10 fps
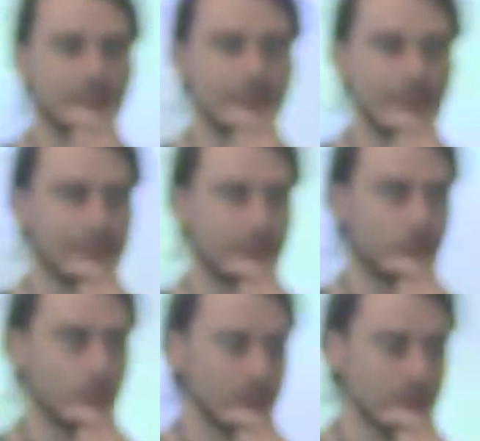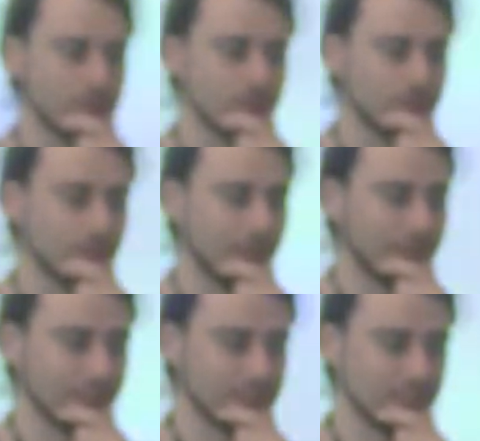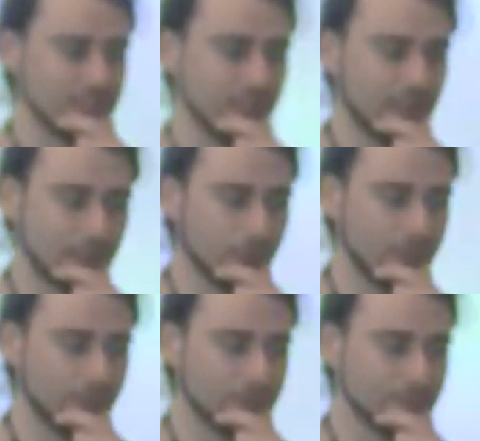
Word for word: detection works, then this is another one.